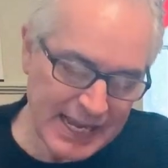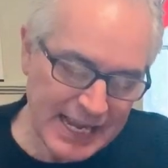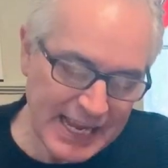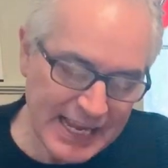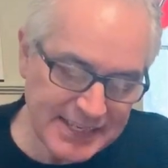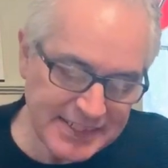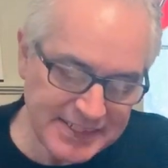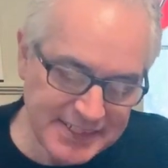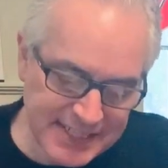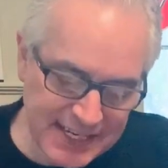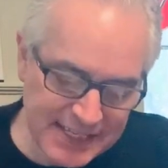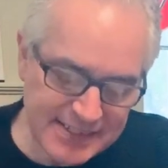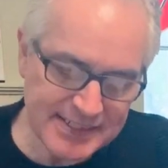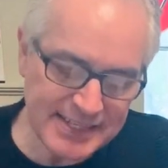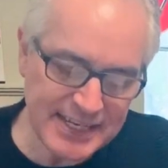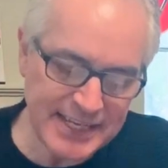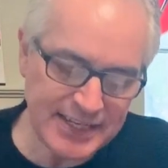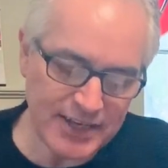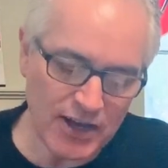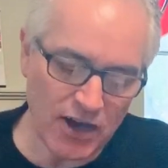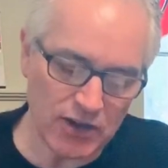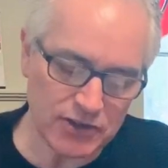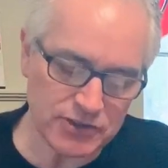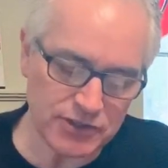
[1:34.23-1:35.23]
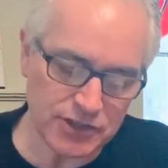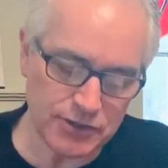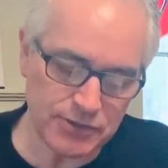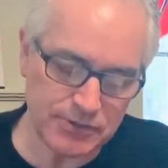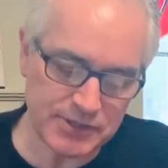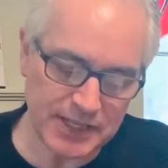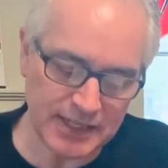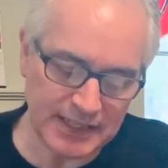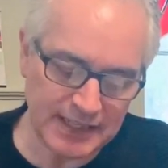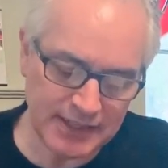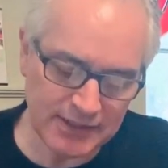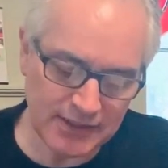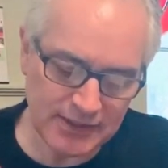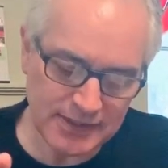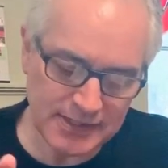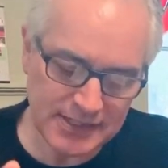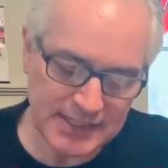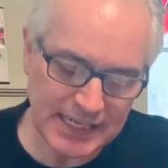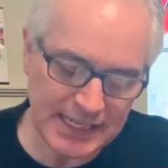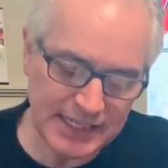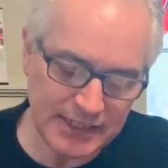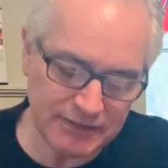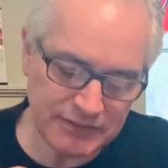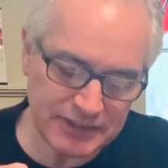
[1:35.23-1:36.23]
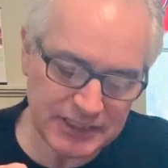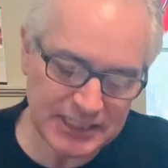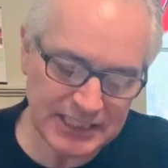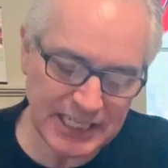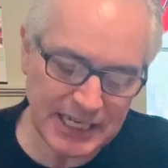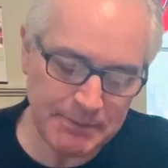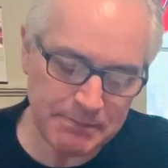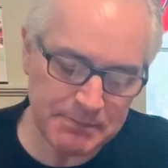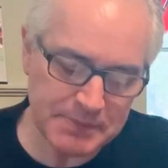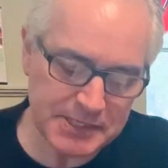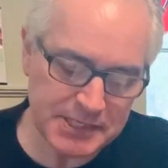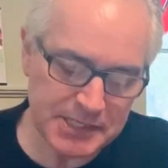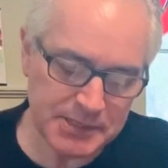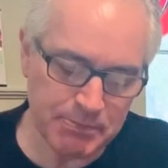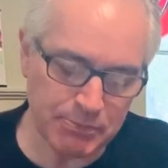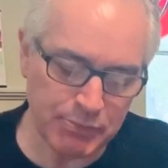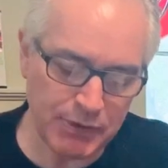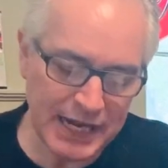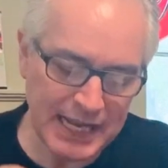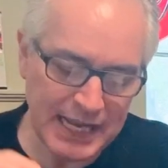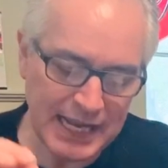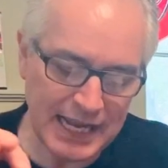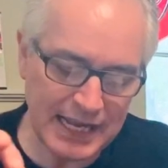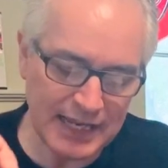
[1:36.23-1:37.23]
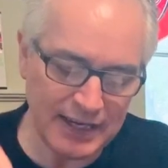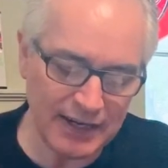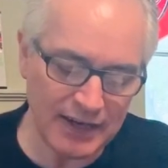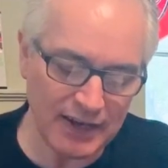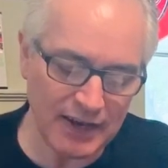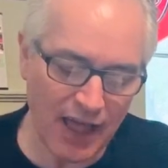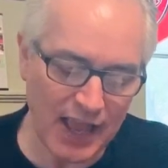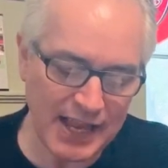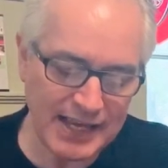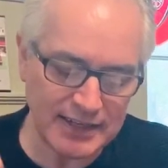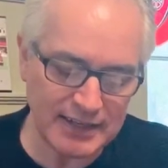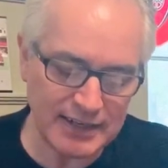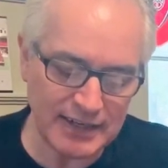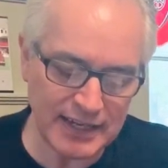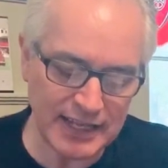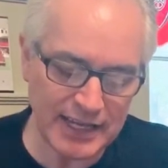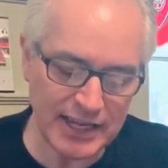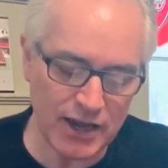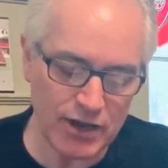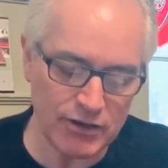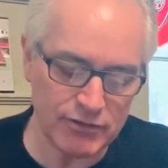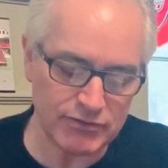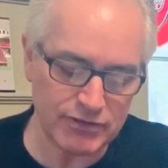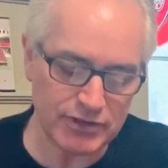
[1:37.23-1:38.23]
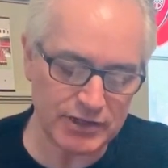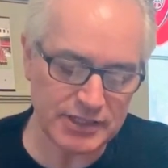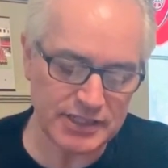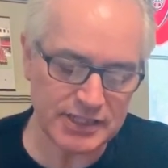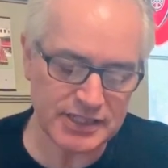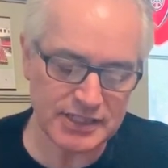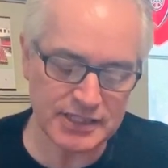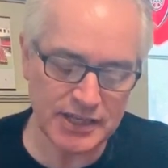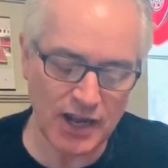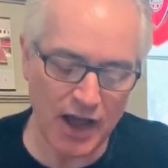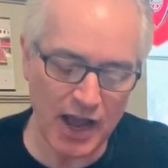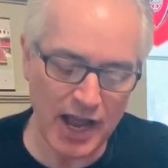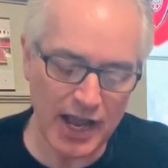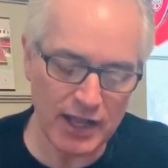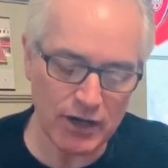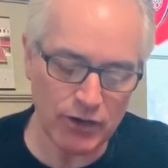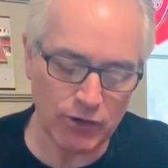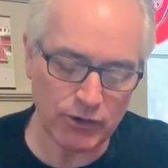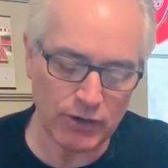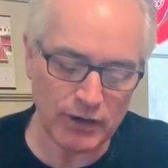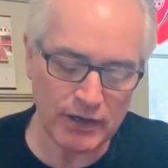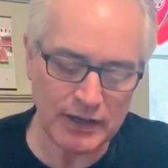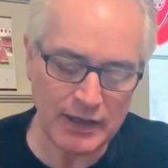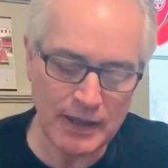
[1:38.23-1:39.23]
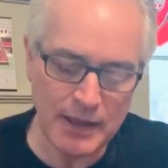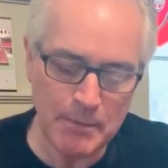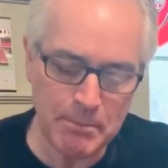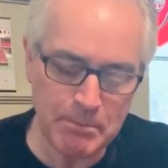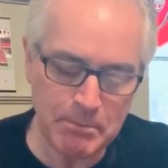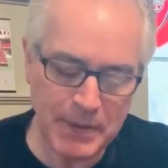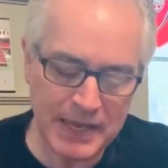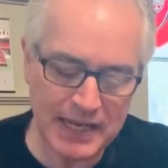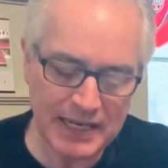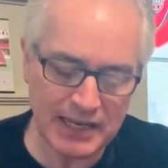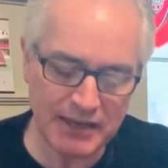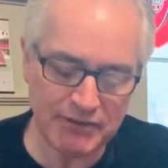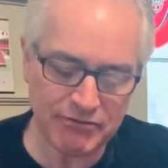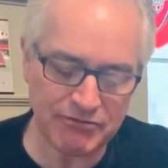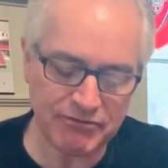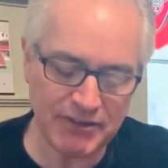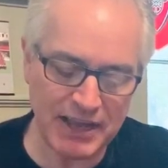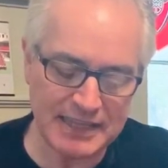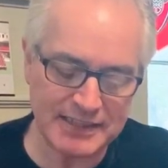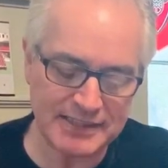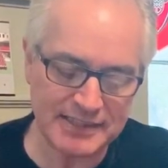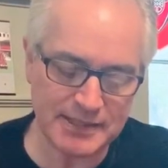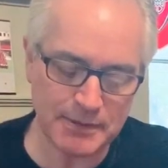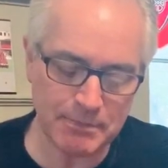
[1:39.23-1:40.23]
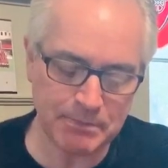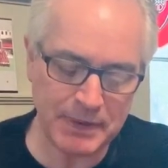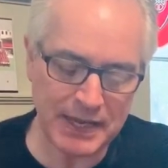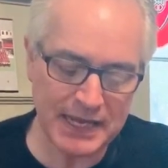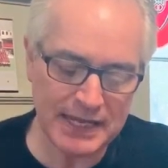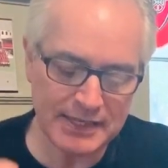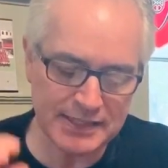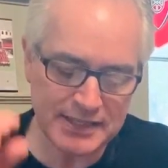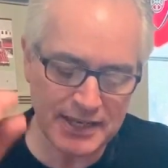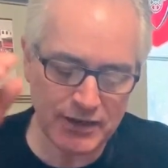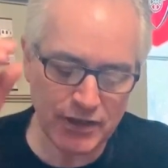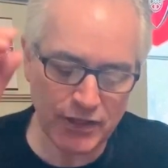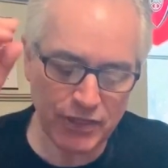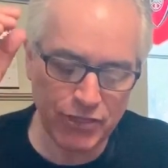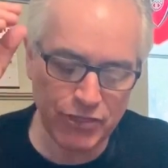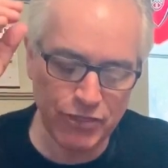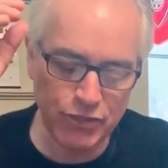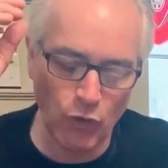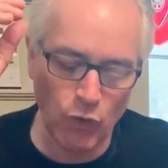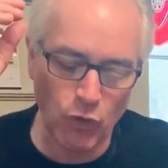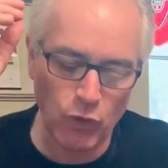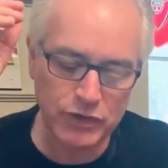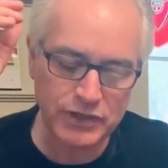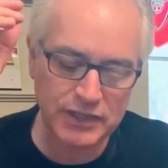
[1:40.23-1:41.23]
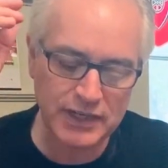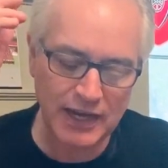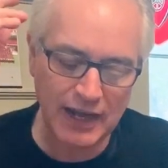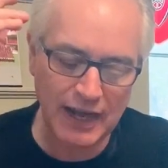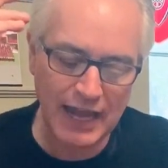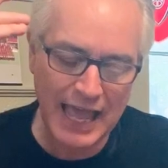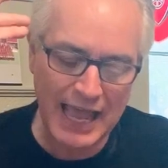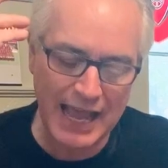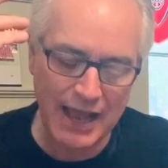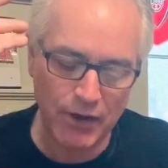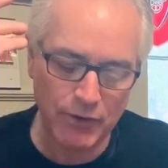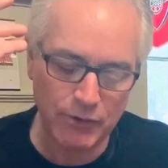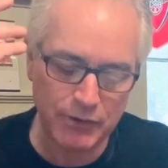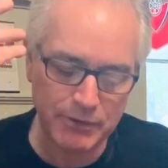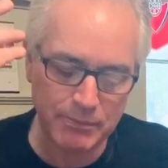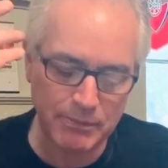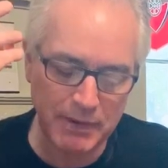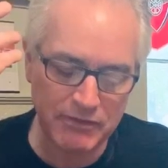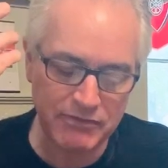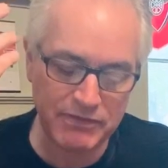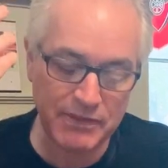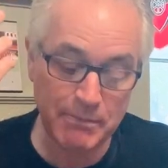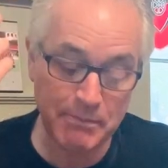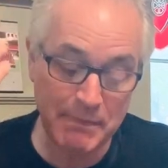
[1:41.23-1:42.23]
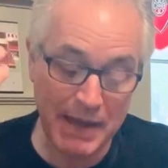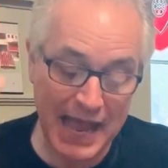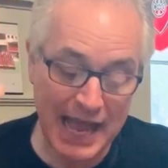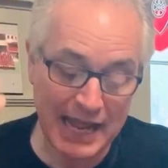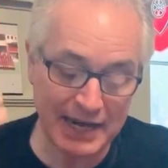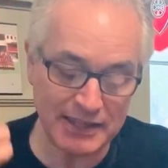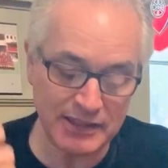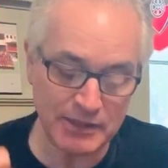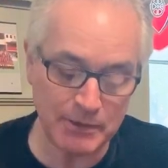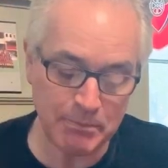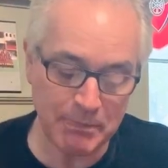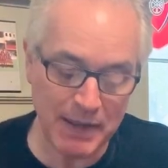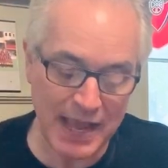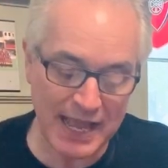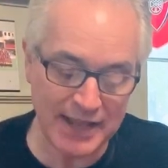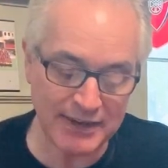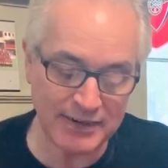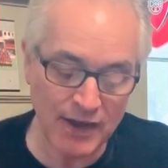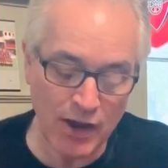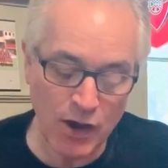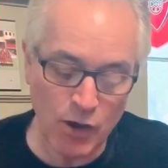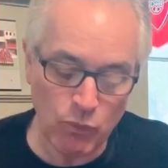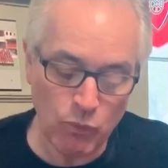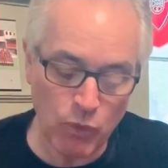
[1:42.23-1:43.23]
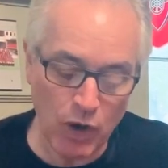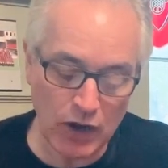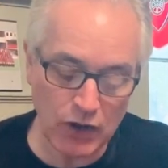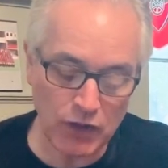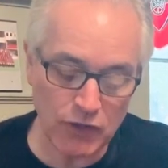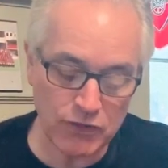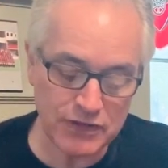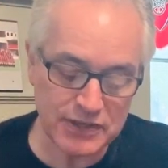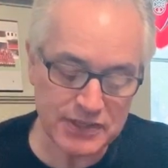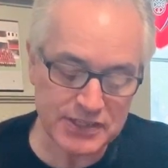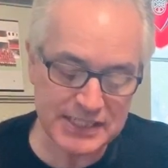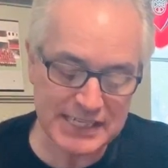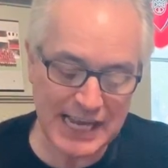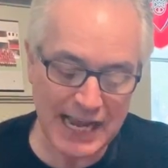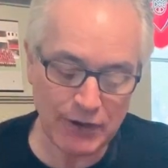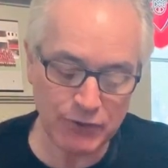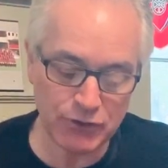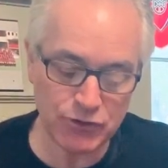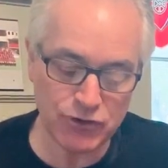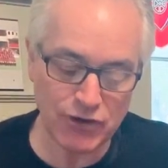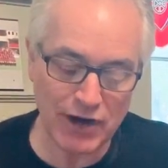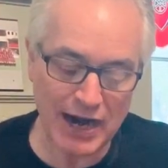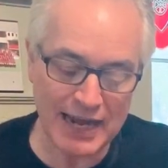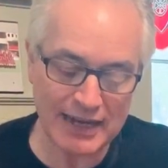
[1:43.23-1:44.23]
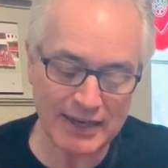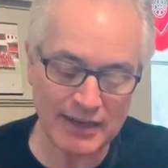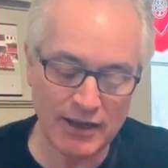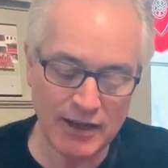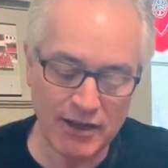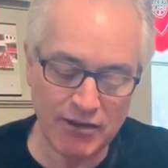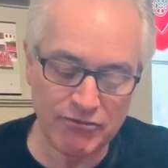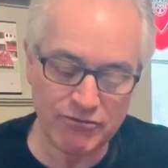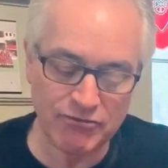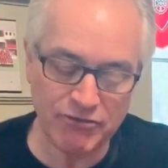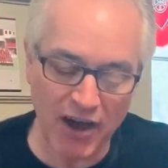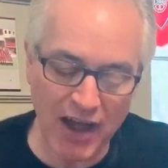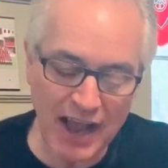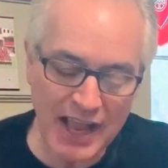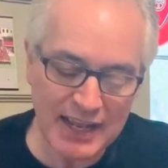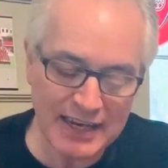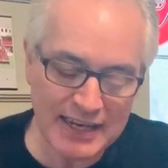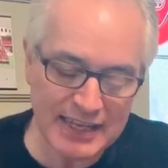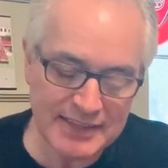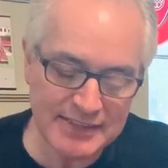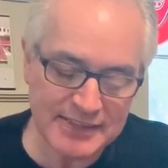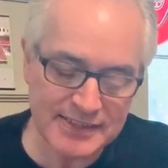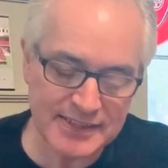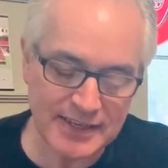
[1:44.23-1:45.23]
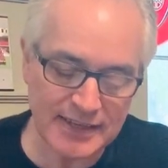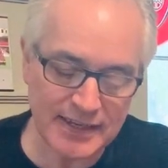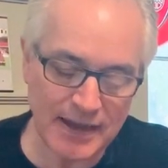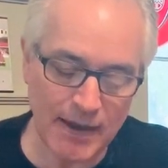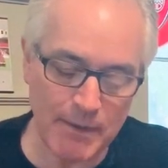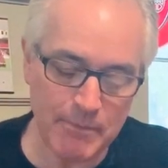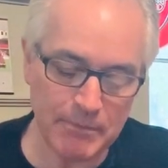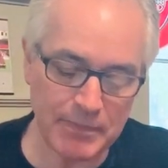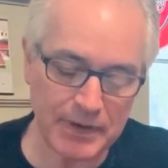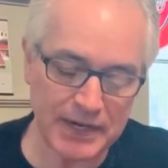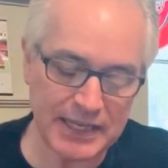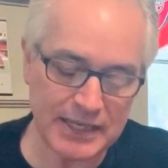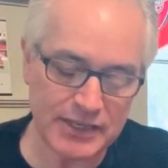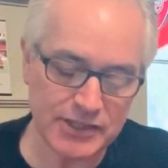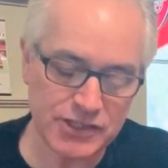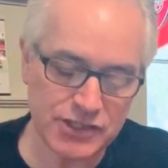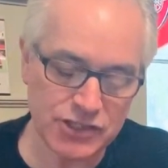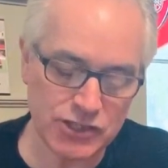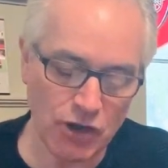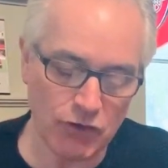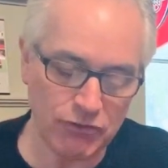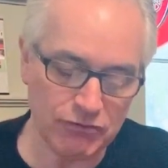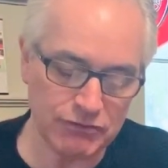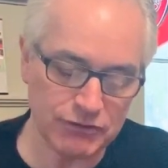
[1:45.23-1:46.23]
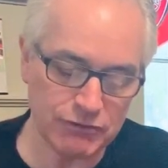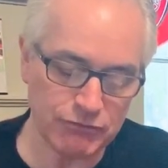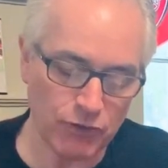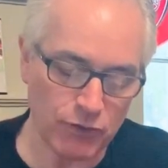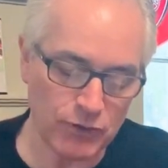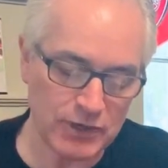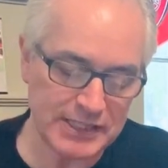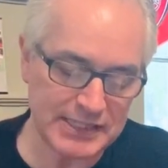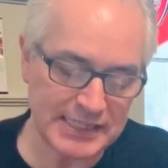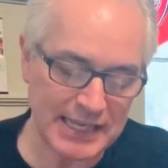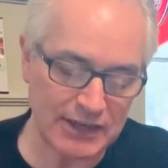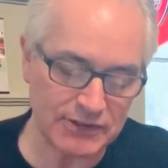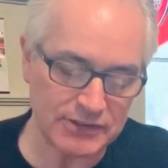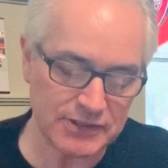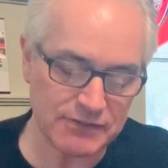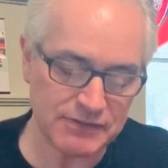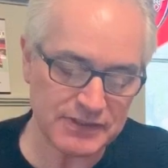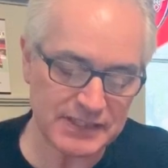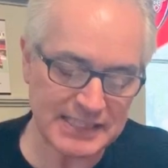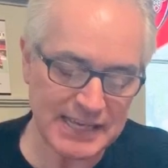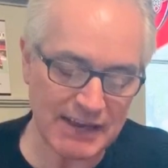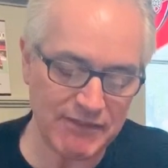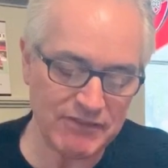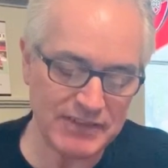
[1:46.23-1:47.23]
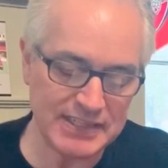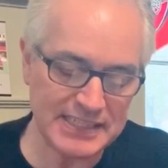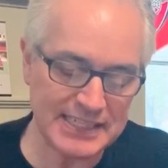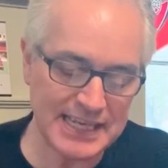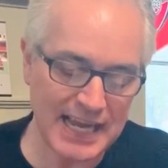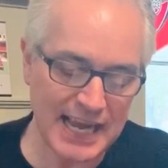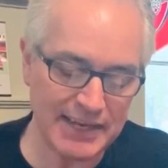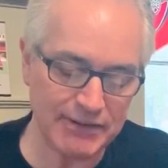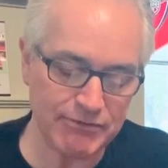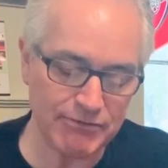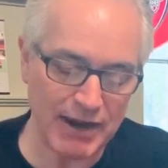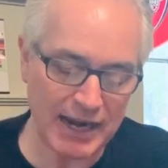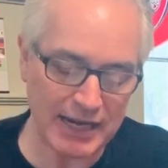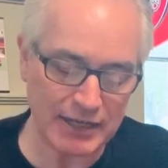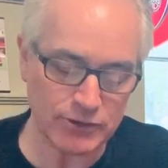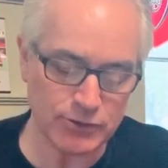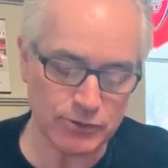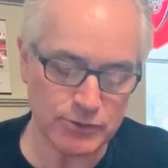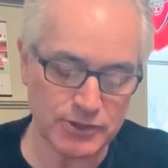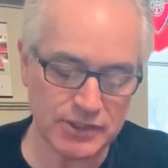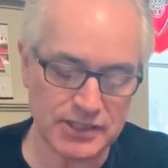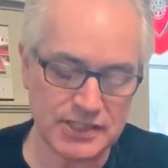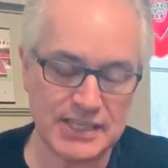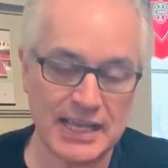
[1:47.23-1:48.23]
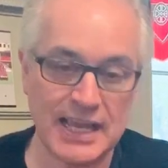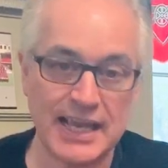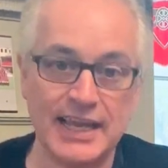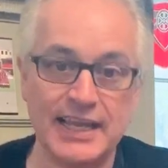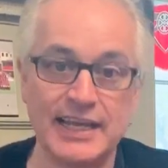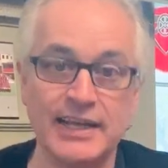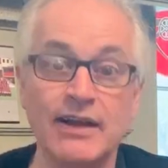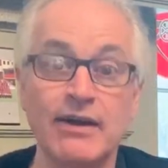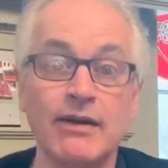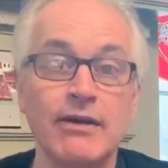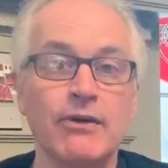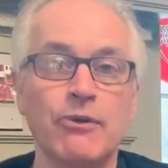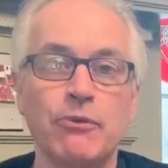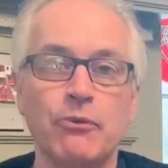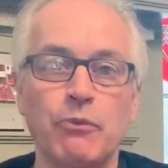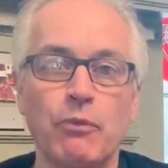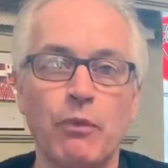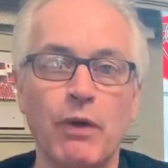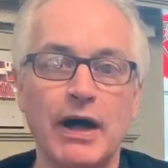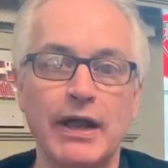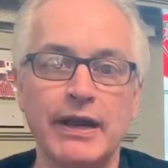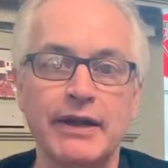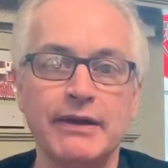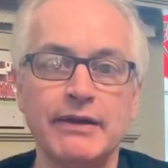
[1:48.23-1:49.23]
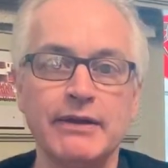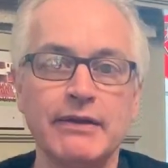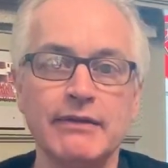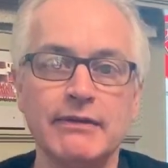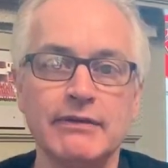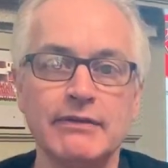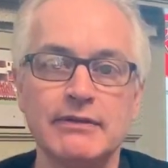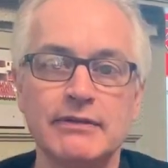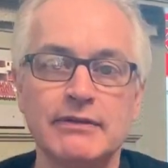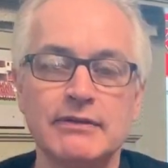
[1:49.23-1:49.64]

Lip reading: In Disney cartoons, a little scene of sheep springing lightly over a stile or a picket fence appears in a thought cloud above the man in the bed, while on the soundtrack, violins accompany a soft voice out of 78 records saying 1,